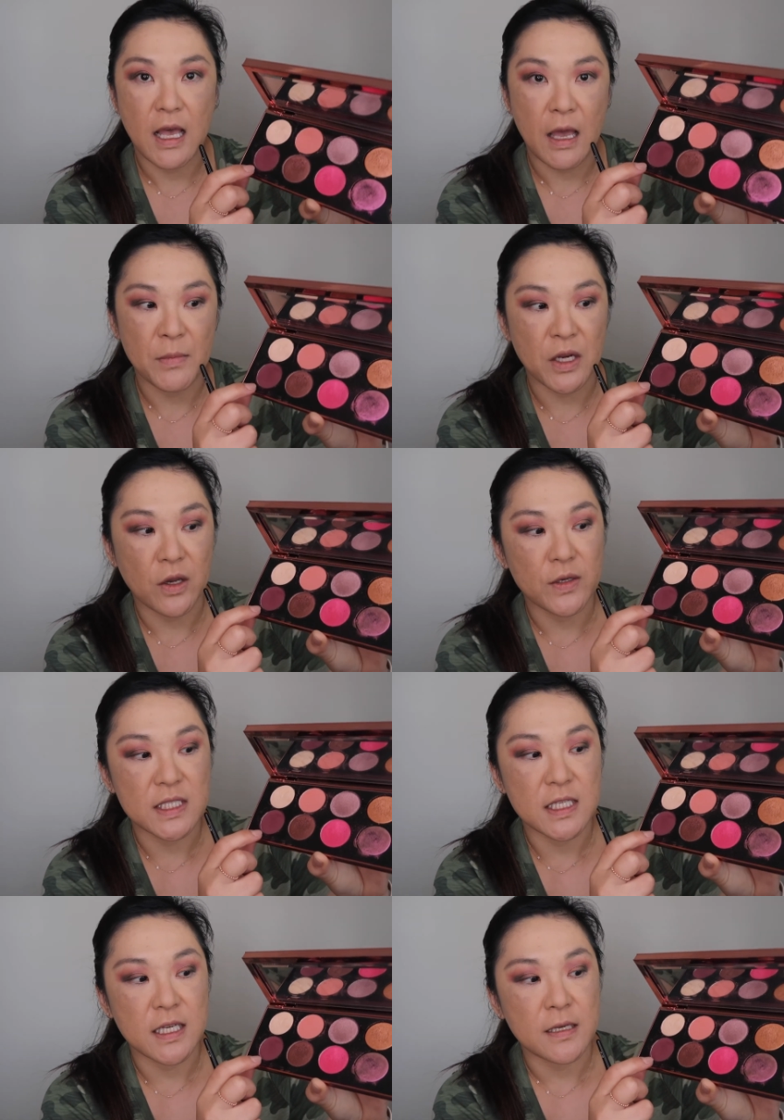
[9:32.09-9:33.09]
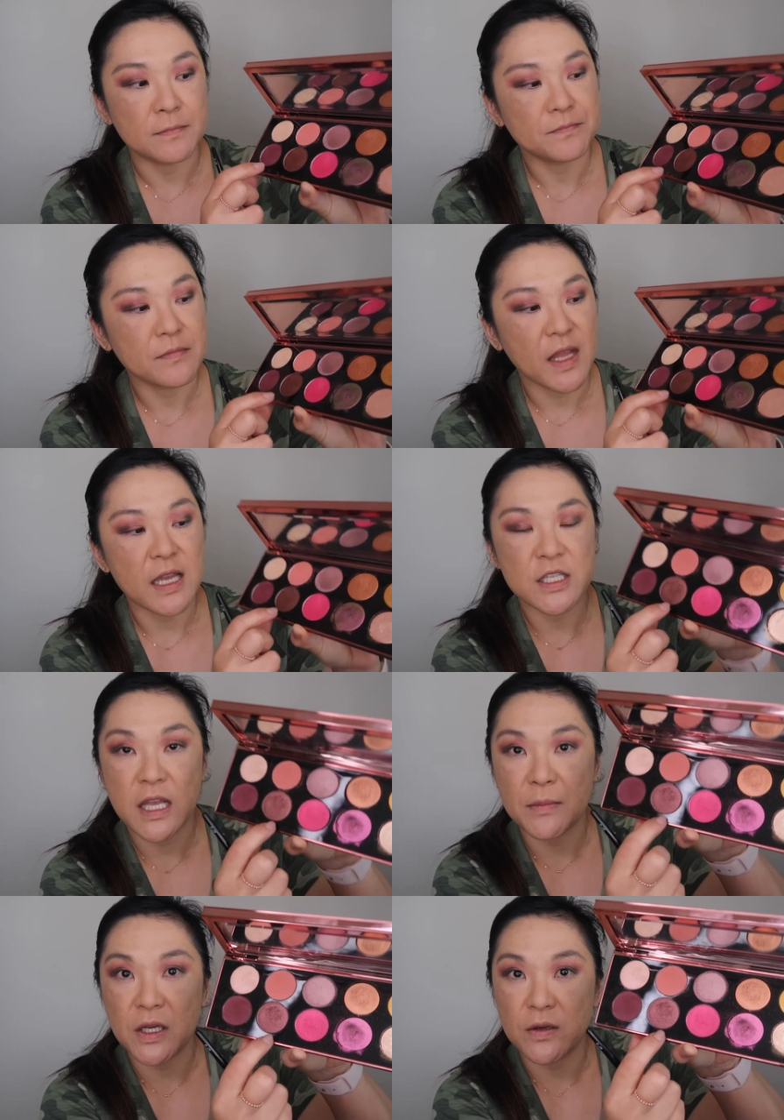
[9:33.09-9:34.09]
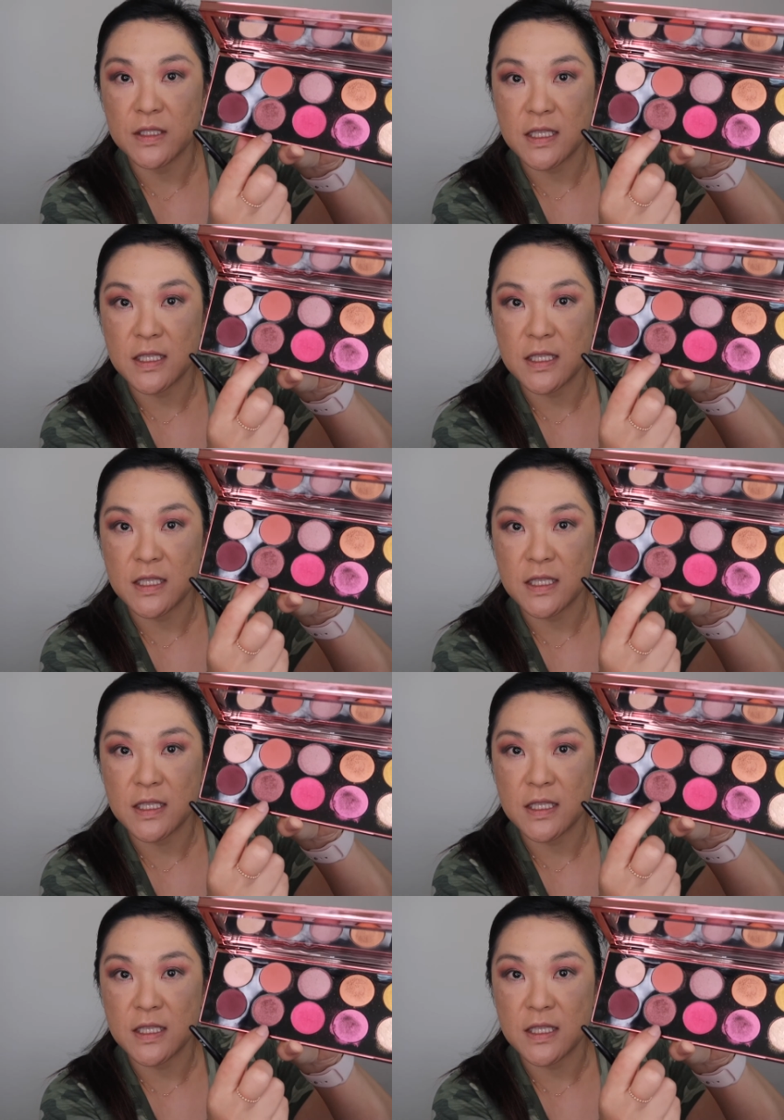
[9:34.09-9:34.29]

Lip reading: I'm gonna go into, actually I'm gonna go into